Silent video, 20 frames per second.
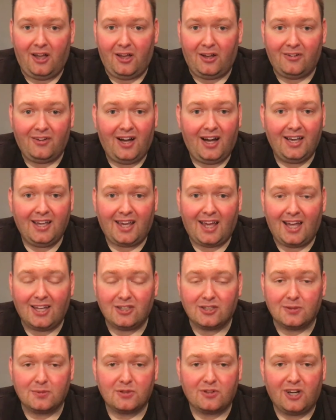like
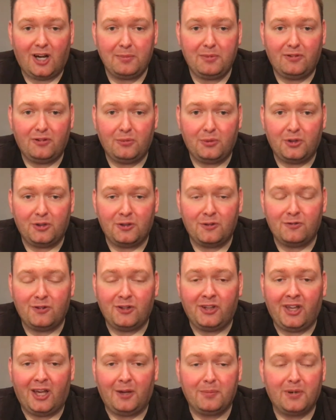and subscribe if you would. It would
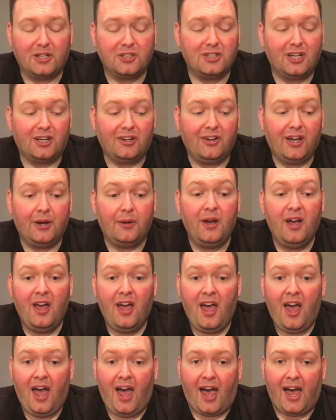really help my channel out.
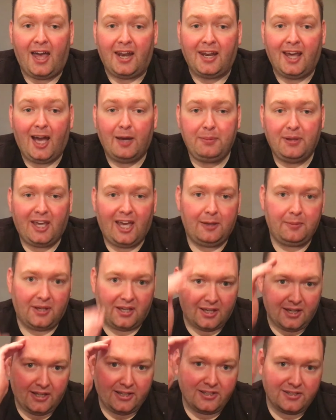And happy gaming,
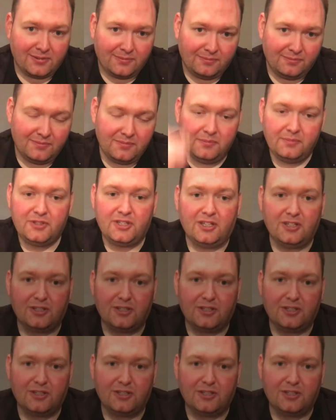guys. See you